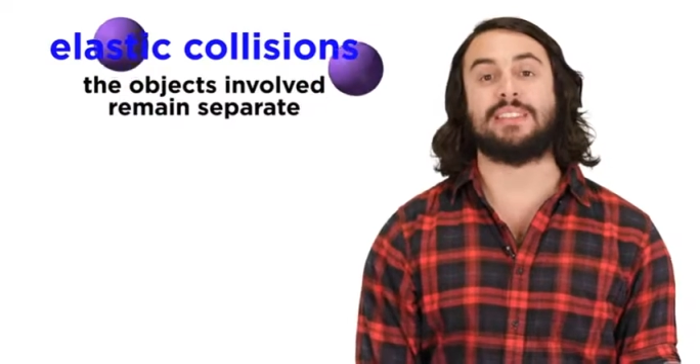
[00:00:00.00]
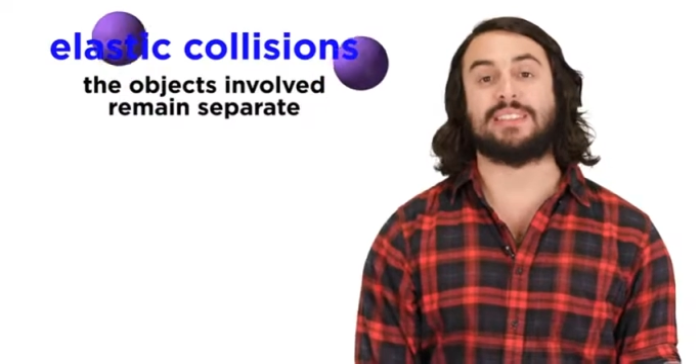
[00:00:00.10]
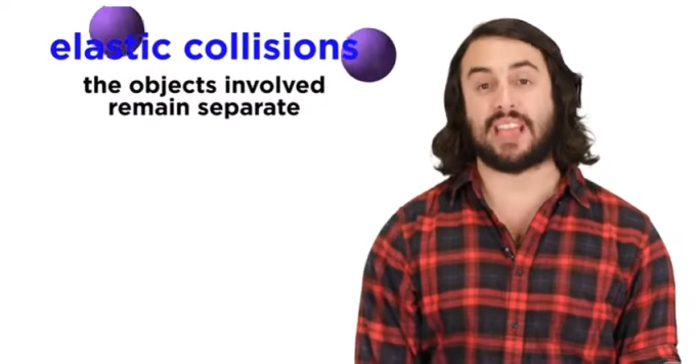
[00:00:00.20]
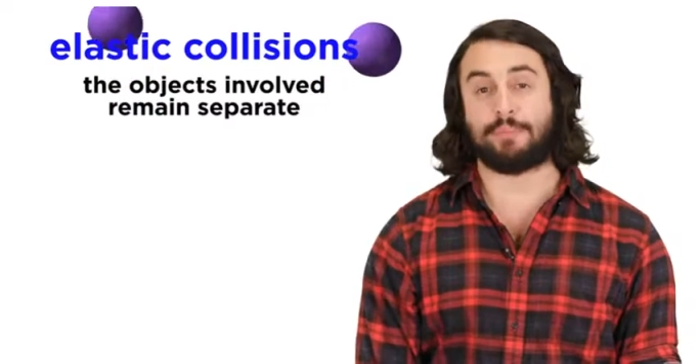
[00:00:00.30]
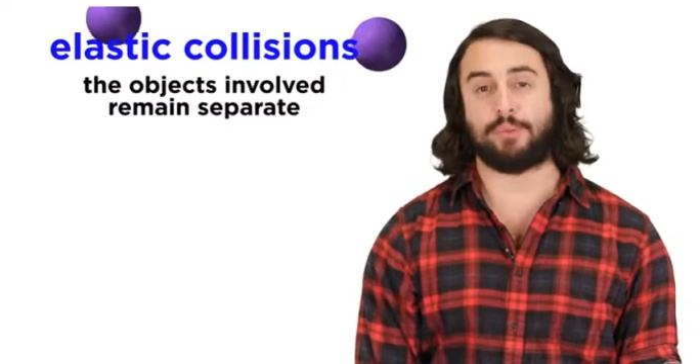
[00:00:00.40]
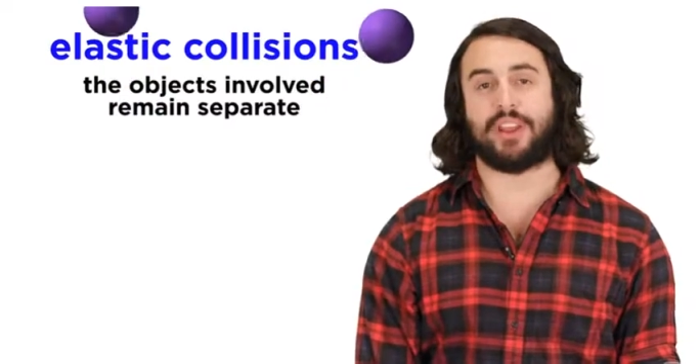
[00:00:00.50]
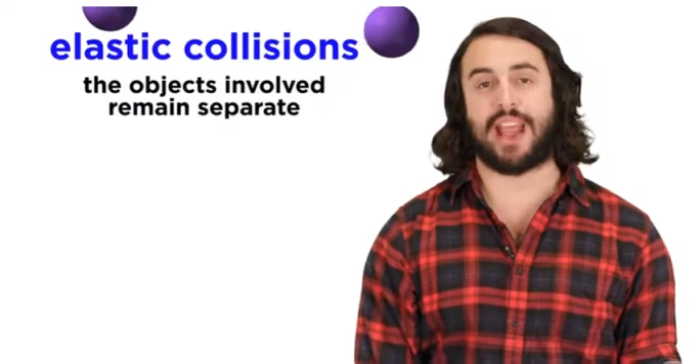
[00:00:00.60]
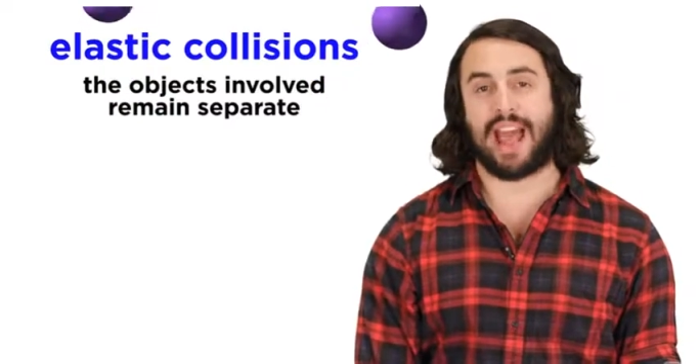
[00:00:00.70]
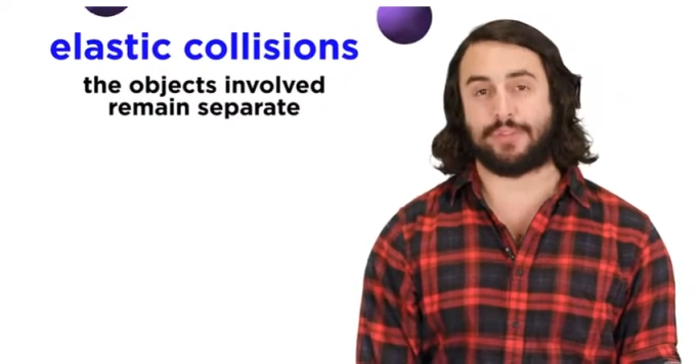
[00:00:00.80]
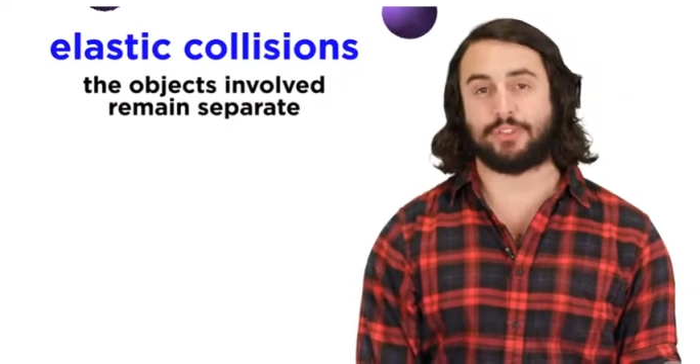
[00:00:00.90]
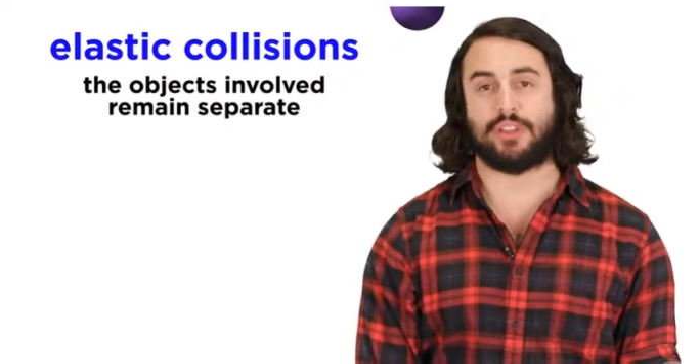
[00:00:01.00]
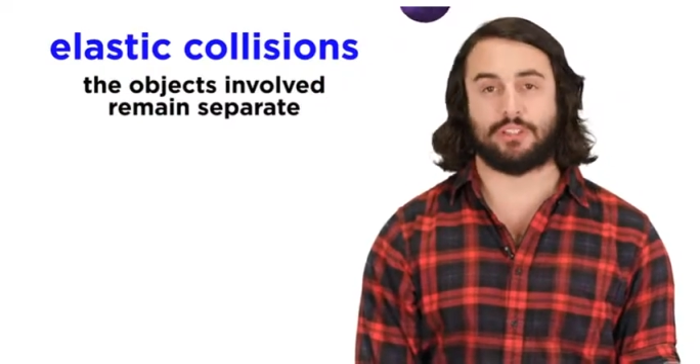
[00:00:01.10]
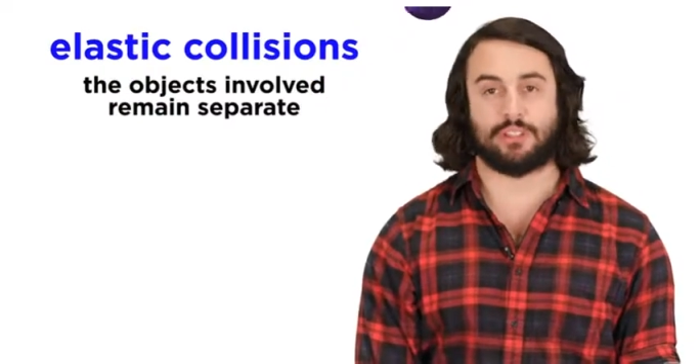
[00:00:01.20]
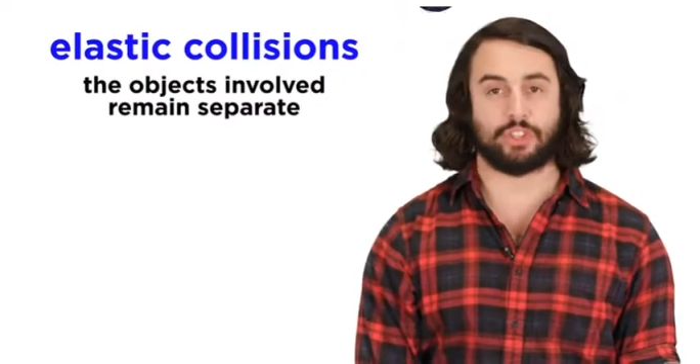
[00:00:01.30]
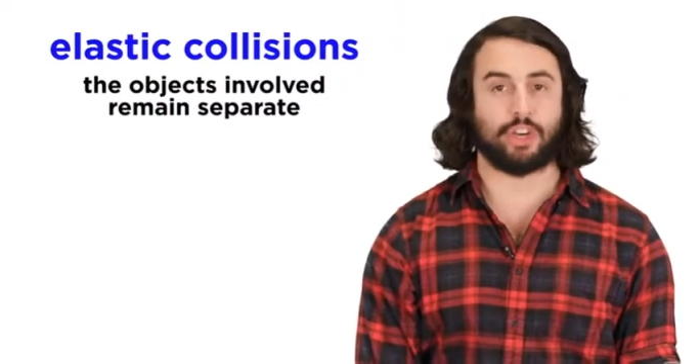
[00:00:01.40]
separate after the
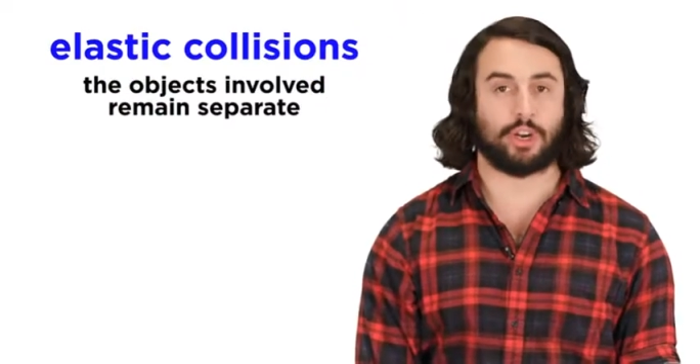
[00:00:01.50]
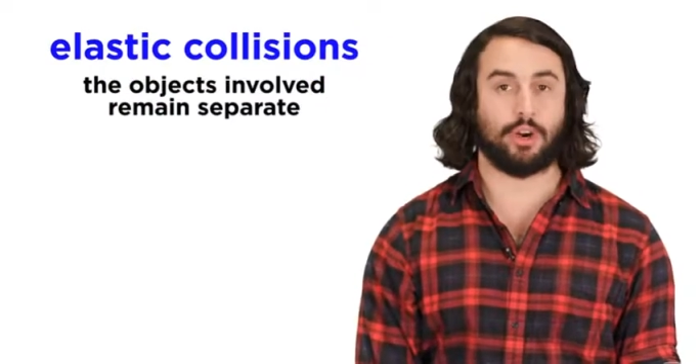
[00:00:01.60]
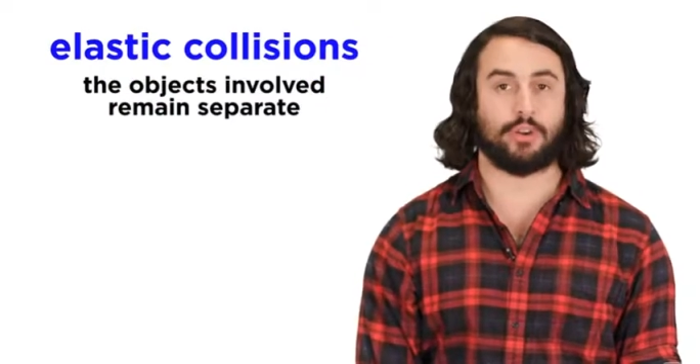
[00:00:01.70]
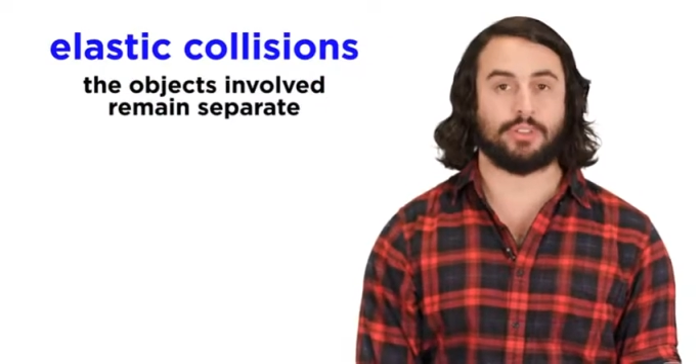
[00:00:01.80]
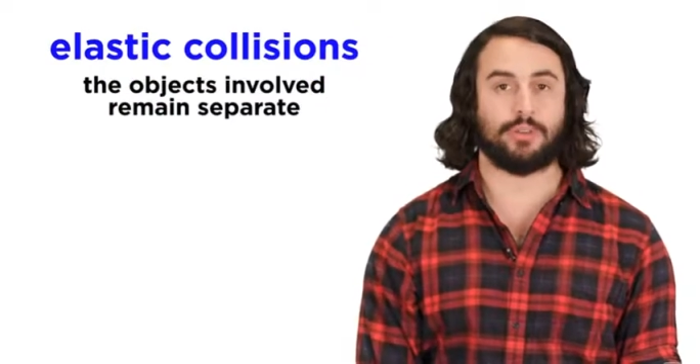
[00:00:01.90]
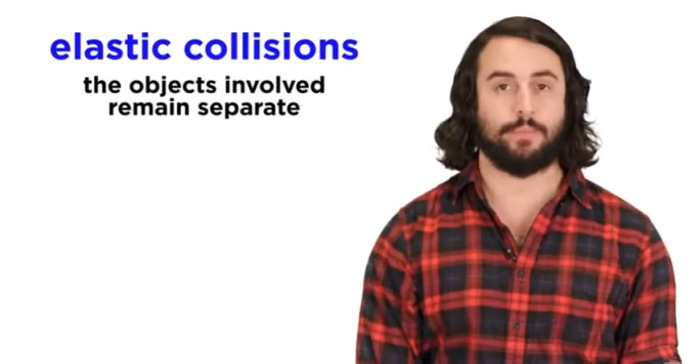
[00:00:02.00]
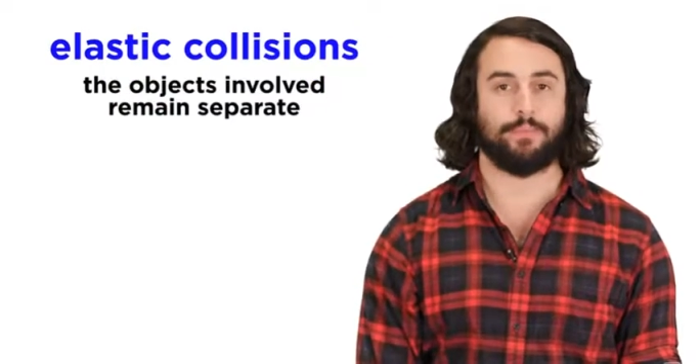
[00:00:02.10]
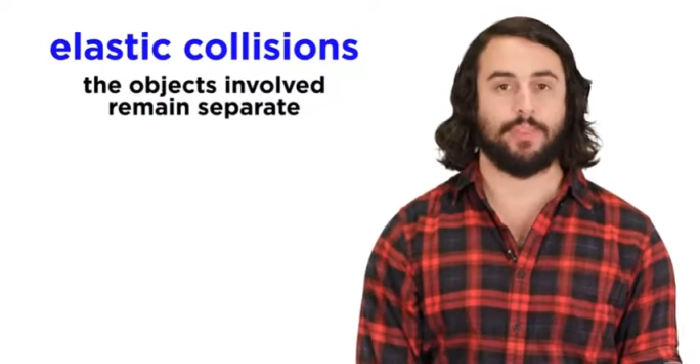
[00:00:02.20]
collision occurs.